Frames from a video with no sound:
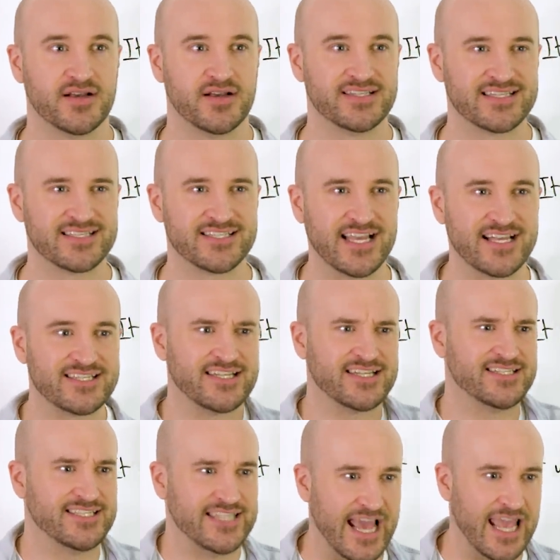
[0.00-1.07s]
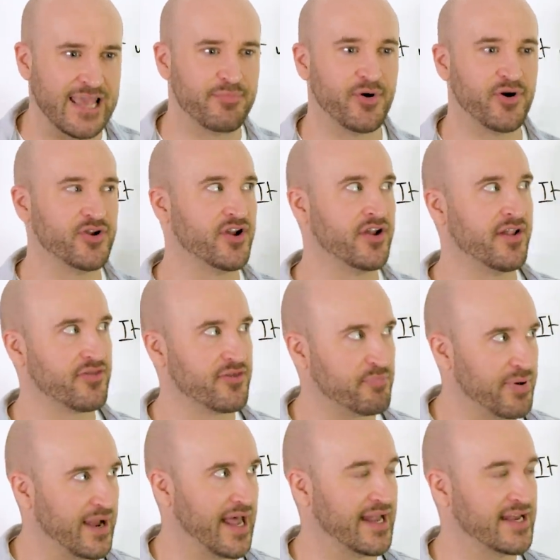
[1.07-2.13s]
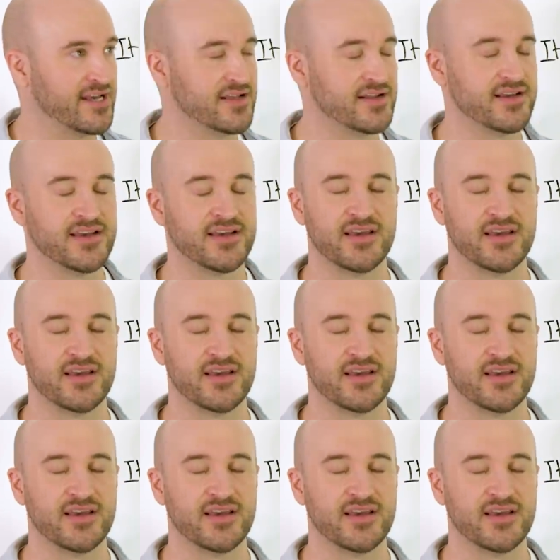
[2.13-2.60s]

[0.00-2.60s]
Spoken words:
Is it set today, but on another planet?